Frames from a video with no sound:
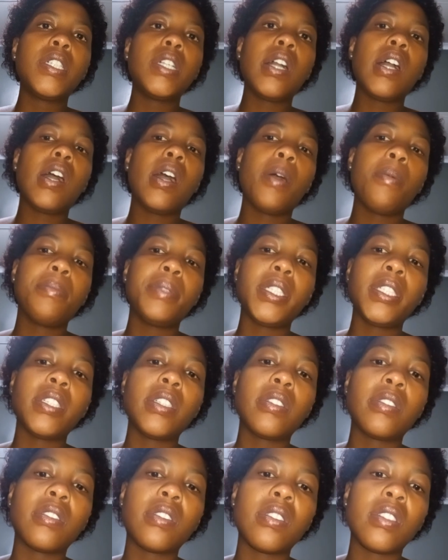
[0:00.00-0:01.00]
um,
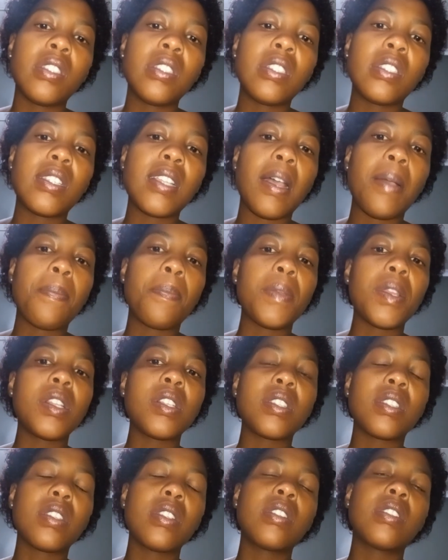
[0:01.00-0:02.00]
in some
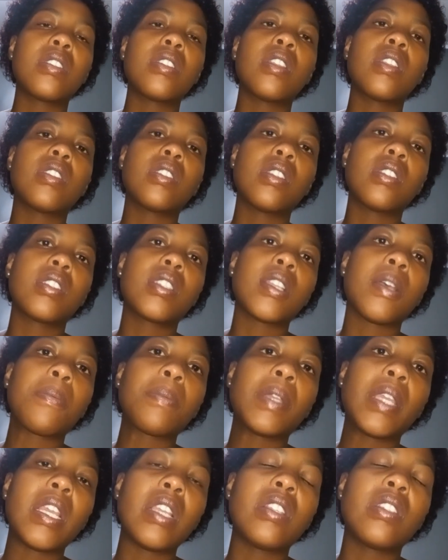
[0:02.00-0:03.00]
instances, in some
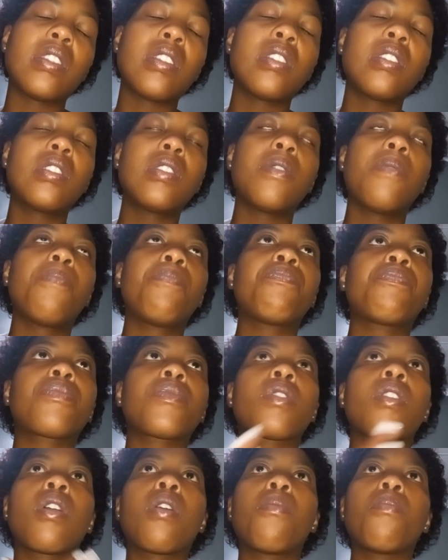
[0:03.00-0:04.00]
cases,
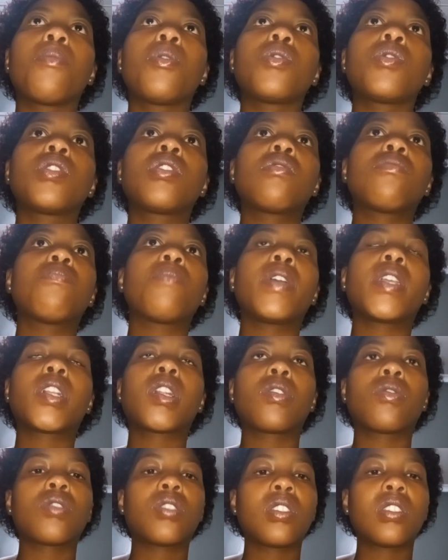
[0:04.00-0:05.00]
most of my
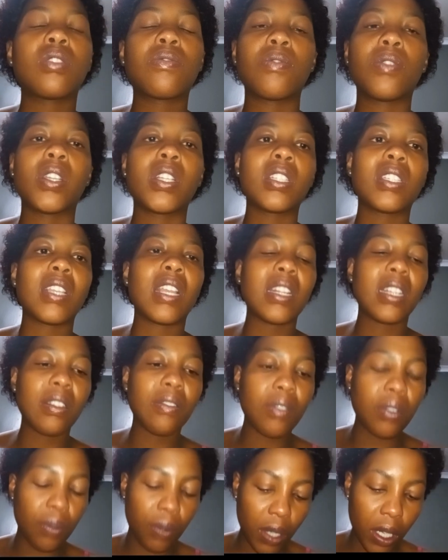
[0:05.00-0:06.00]
closest friends, I
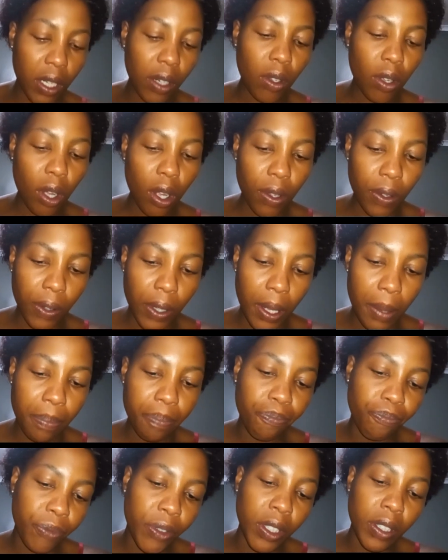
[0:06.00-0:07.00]
never really called
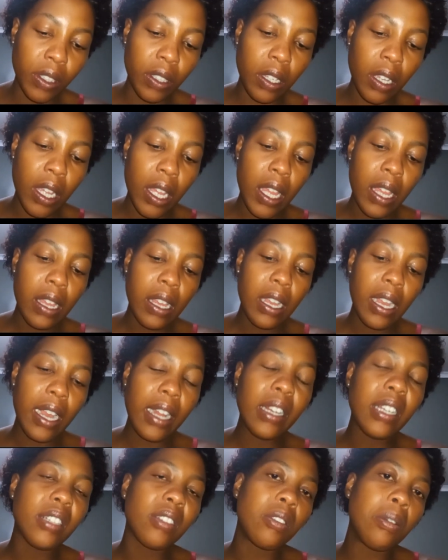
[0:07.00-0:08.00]
them and I
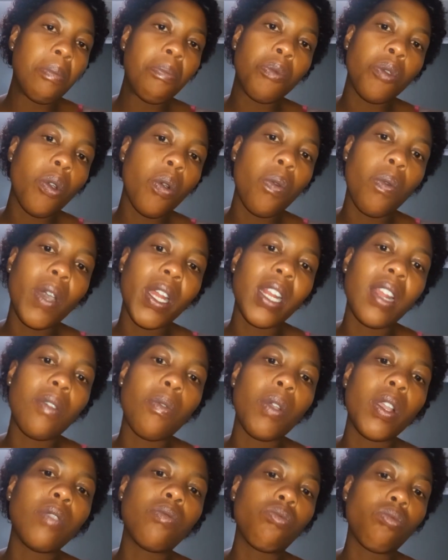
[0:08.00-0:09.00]
let them know what I
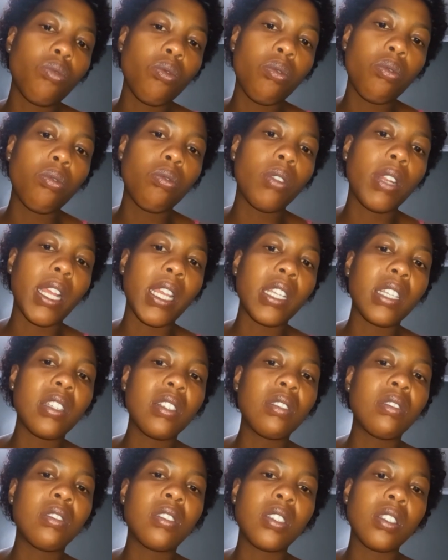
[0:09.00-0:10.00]
went through, like
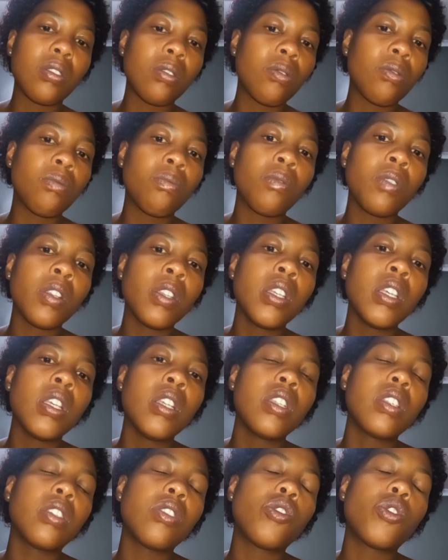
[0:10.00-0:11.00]
in certain
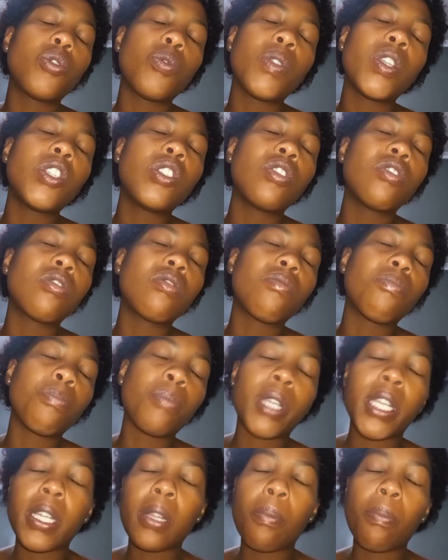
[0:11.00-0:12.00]
situations of
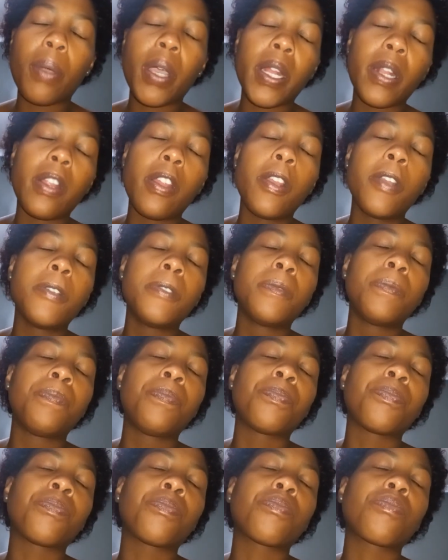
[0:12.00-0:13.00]
mine. But,
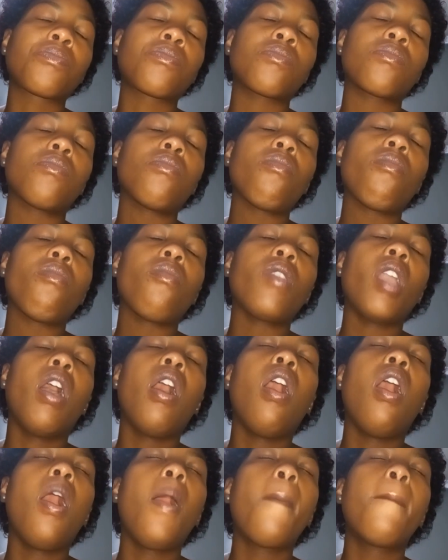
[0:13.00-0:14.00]

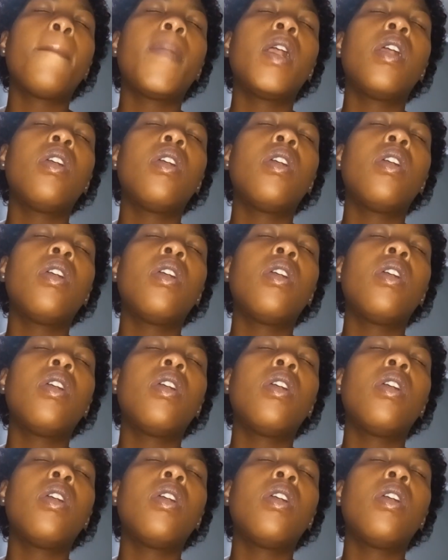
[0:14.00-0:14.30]
um,